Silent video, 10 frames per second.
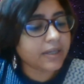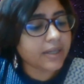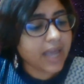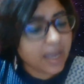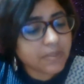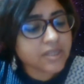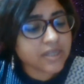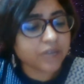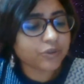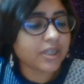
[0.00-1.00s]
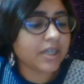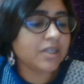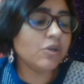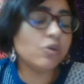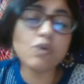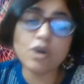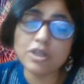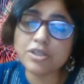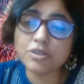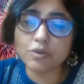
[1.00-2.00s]
M. Asaduddin, who
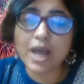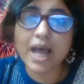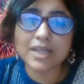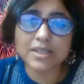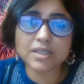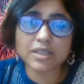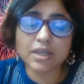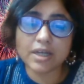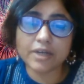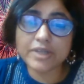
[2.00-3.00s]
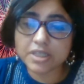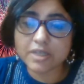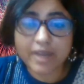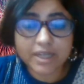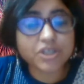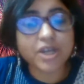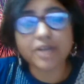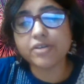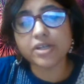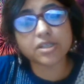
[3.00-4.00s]
also has written a very
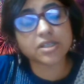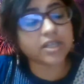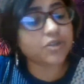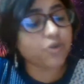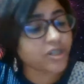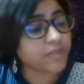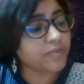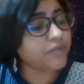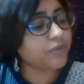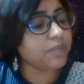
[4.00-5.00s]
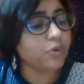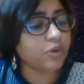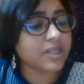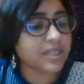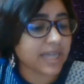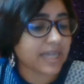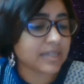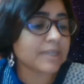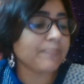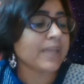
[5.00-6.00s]
generous endorsement for the book,
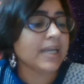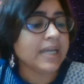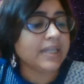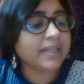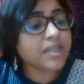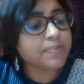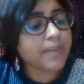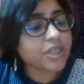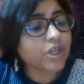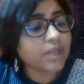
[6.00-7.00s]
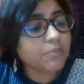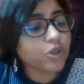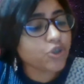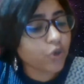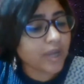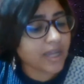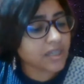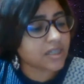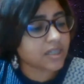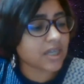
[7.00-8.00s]
says that this particular book
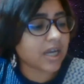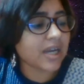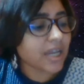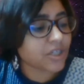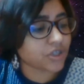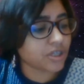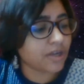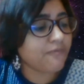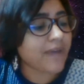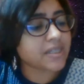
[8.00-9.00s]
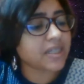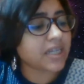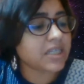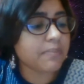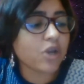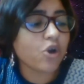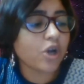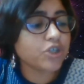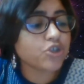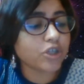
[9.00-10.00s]
showcases a clutch fascinating
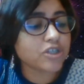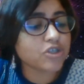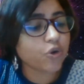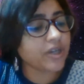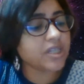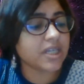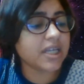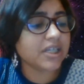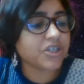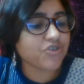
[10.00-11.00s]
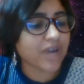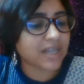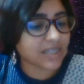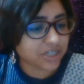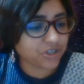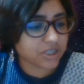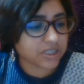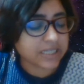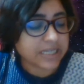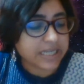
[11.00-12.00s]
Bengali short stories in English
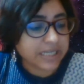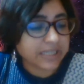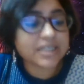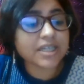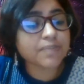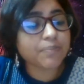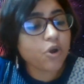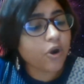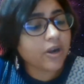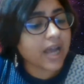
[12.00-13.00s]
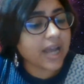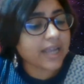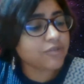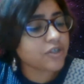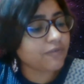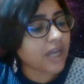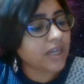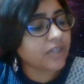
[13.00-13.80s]
translation that explore lives of Dalit